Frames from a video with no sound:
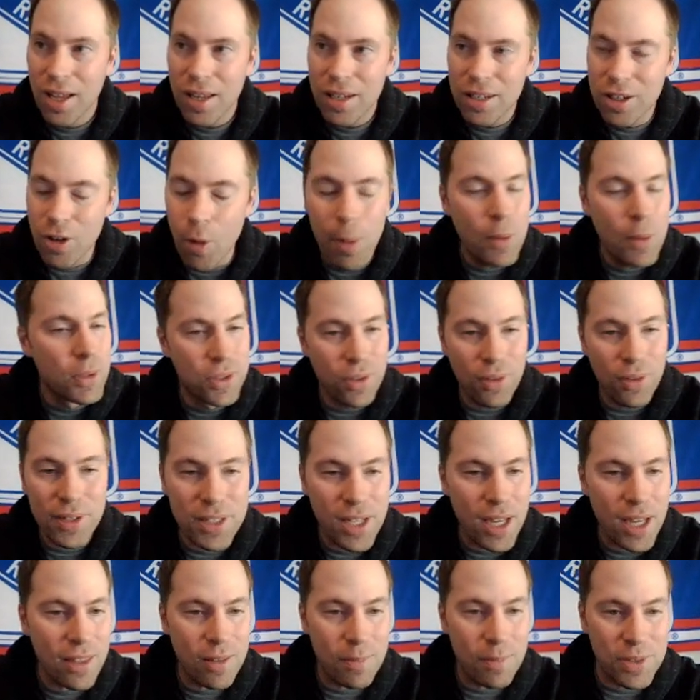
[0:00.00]
Nobody was really
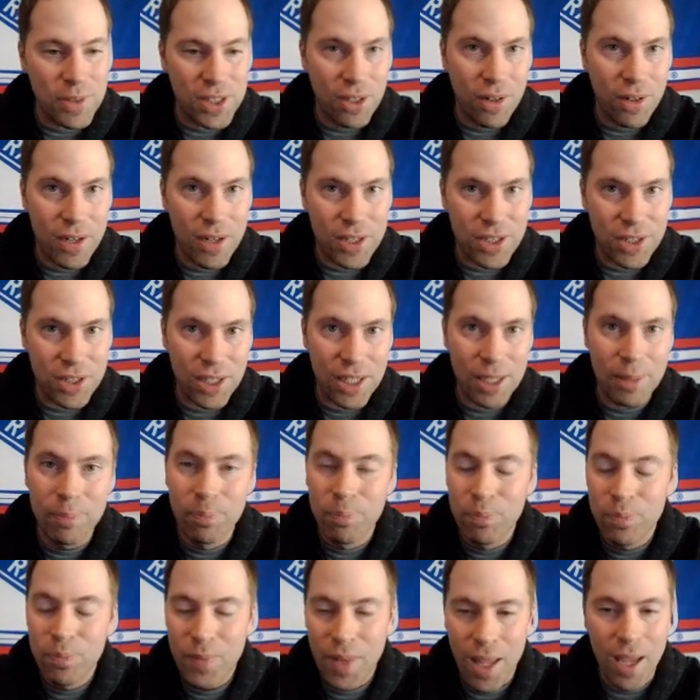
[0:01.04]
taking them seriously.
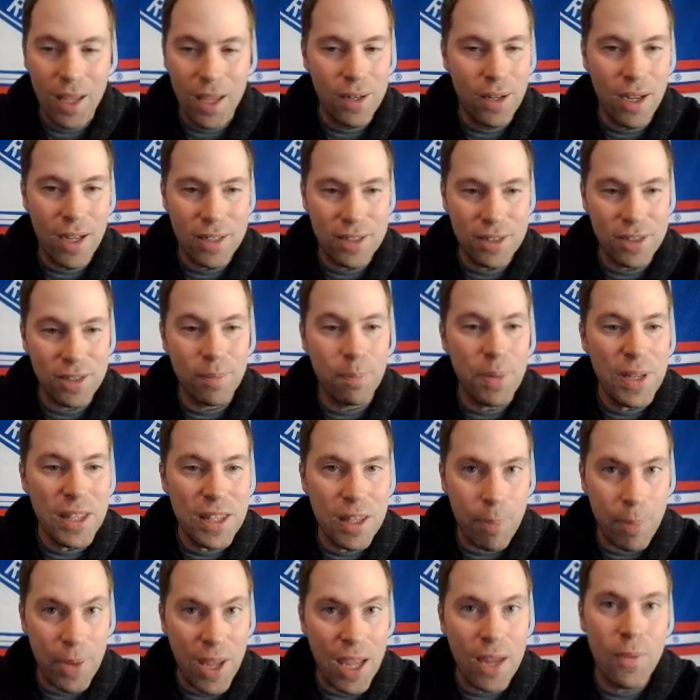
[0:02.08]
And uh, to beat
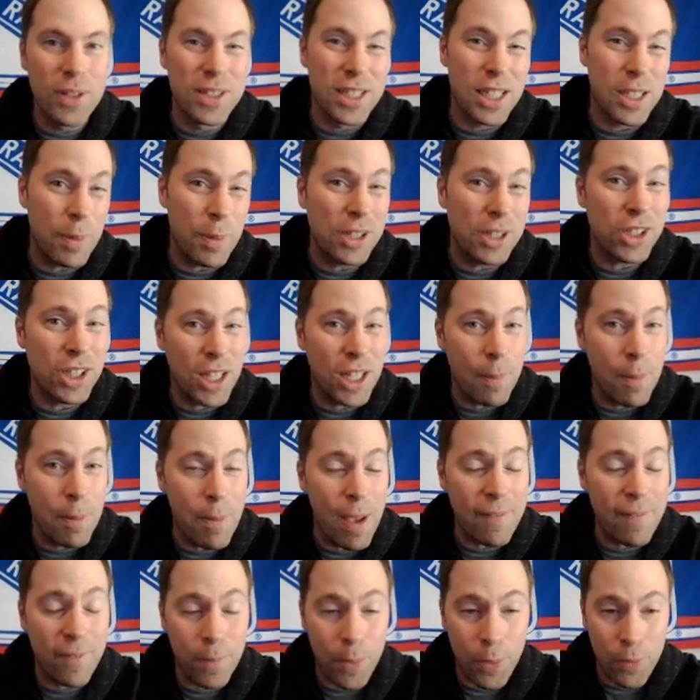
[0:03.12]
the Penguins, especially coming
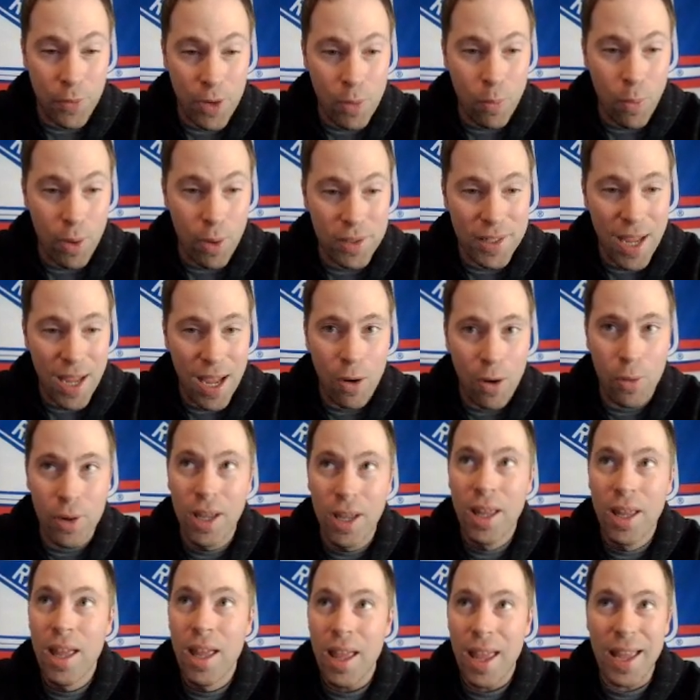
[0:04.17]
back from three one down
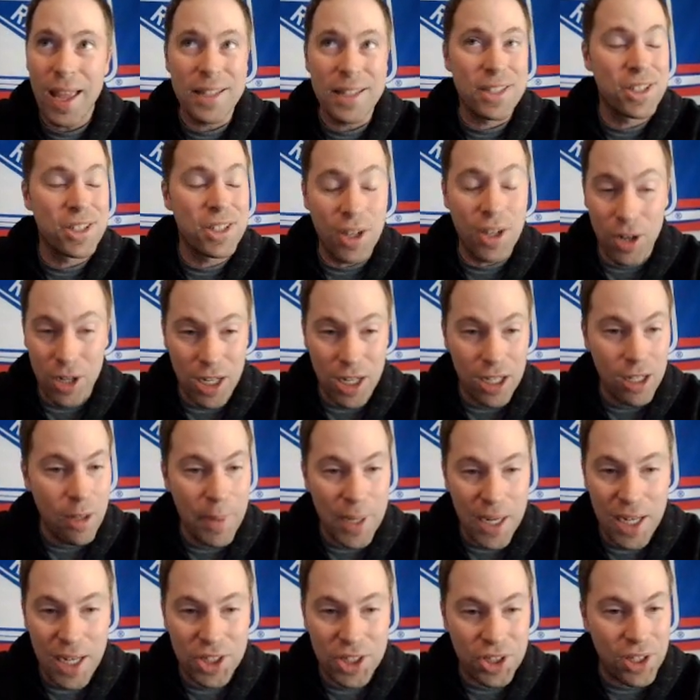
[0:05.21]
and staring
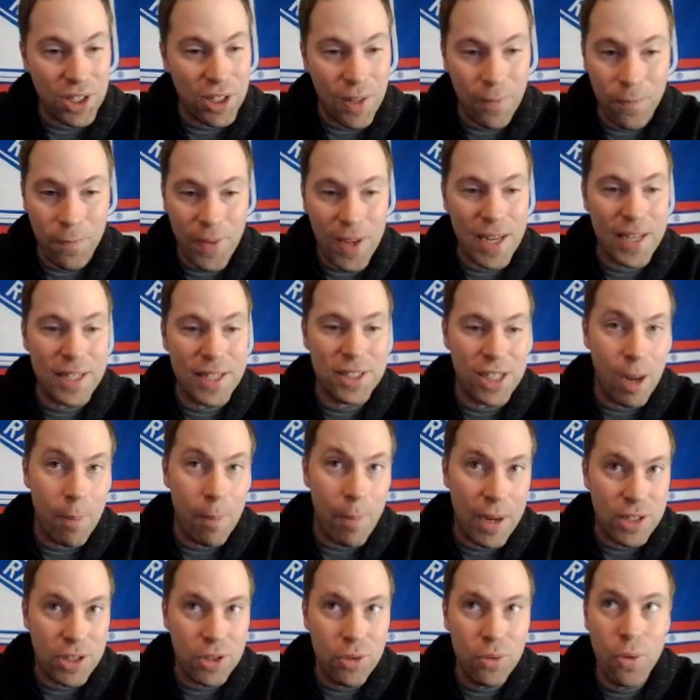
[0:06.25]
elimination in the face, down
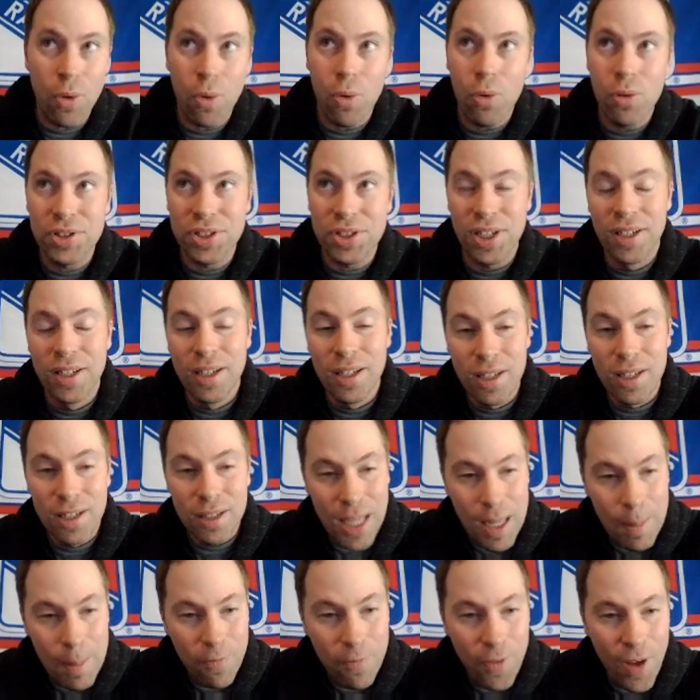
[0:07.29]
by two goals,
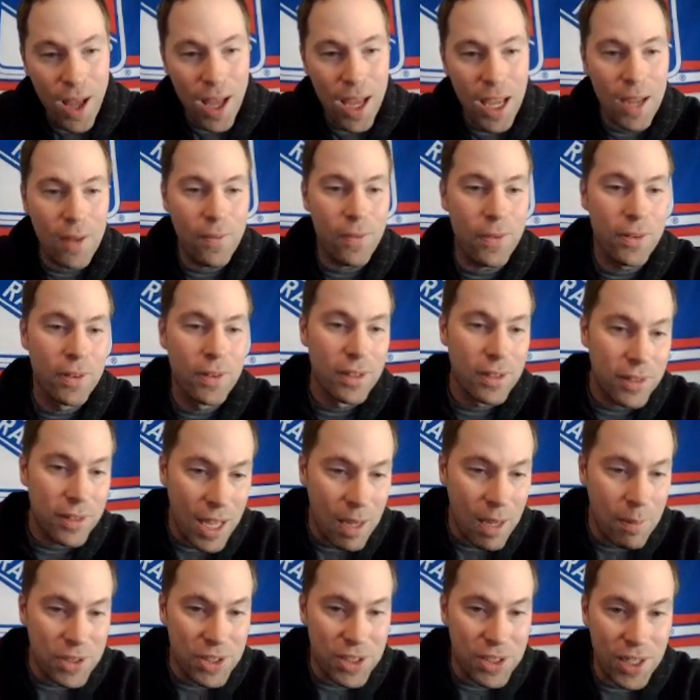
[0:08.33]
game five,
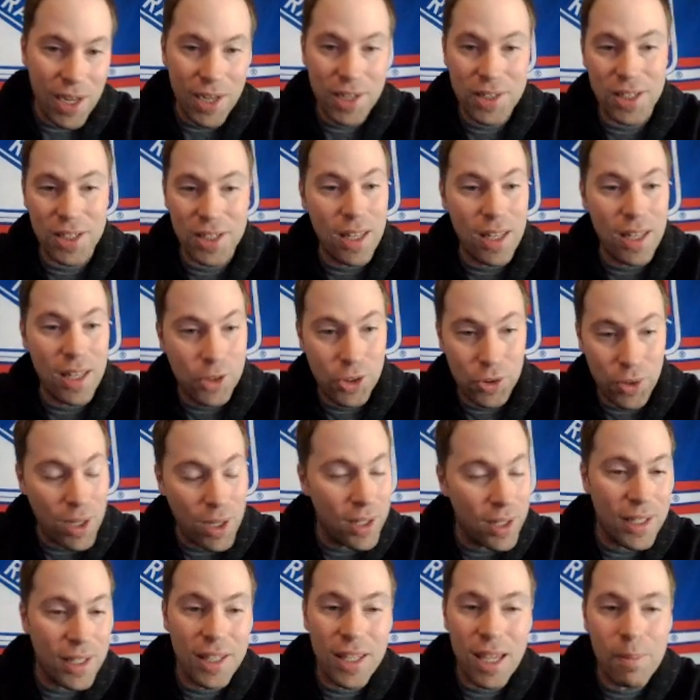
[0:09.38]
game six, and then
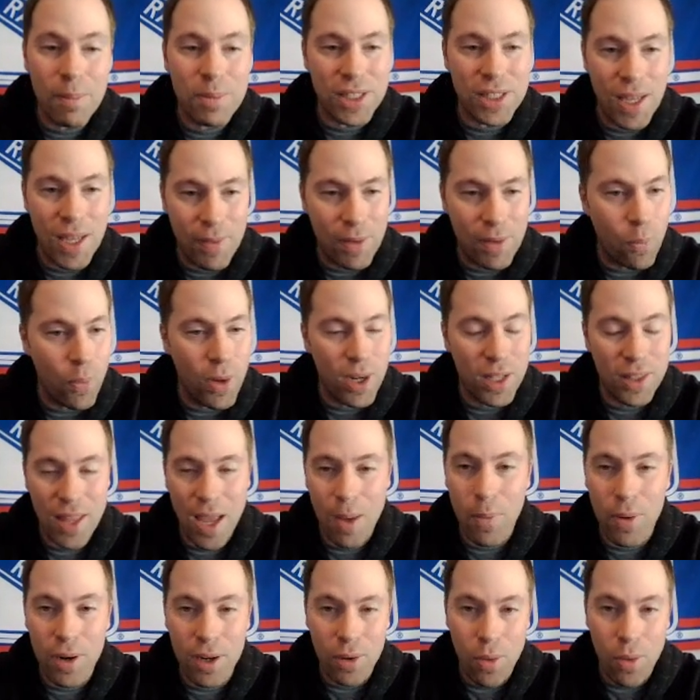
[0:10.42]
trailing in game seven, winning
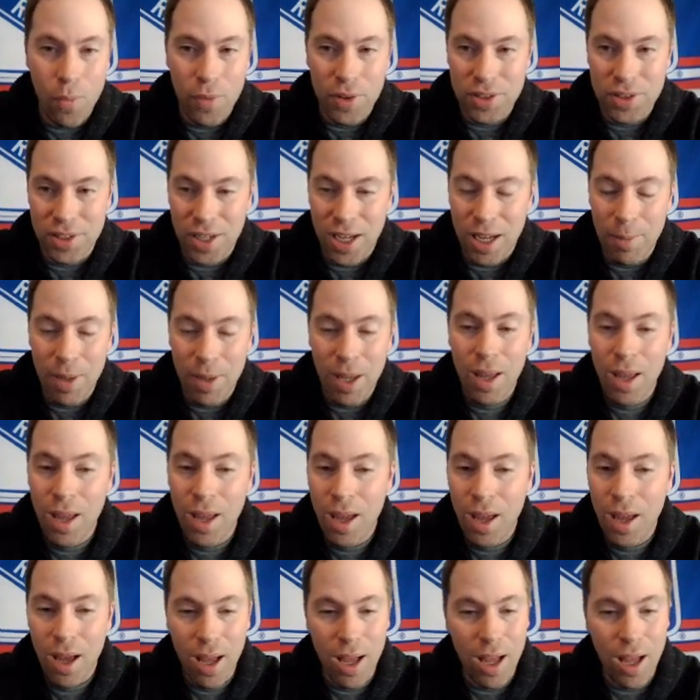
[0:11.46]
that one in overtime,
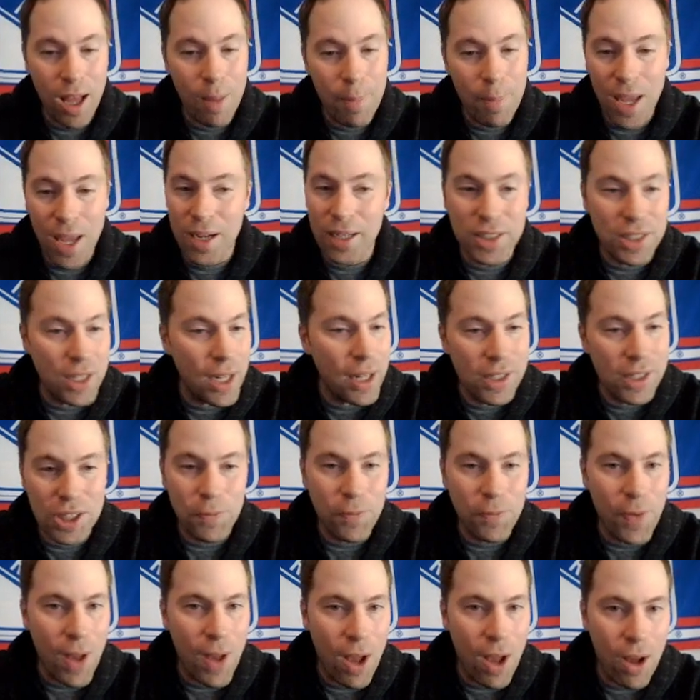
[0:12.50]
uh, man, it, it
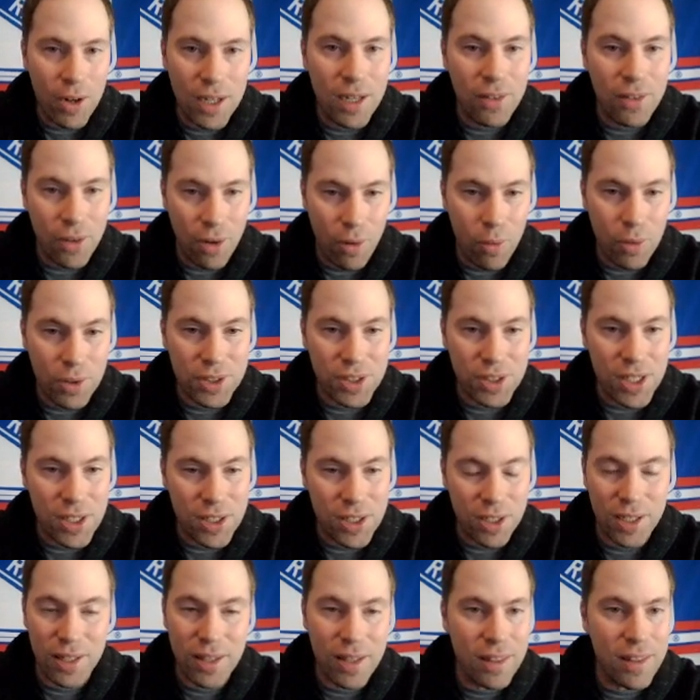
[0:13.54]
just validated their whole
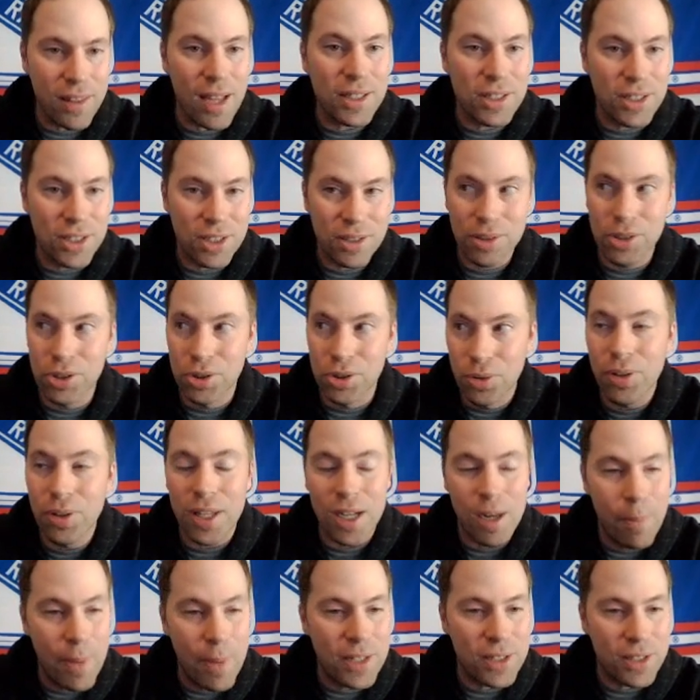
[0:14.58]
season. That's truly an
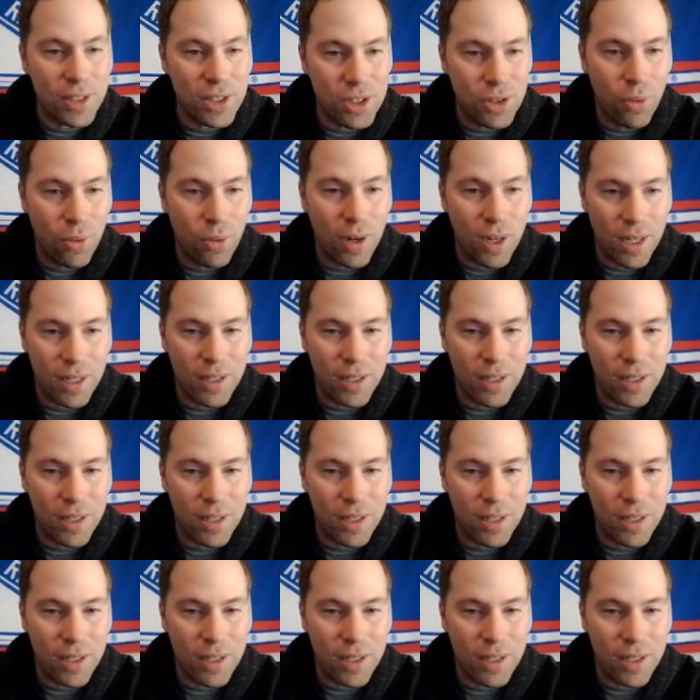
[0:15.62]
amazing story.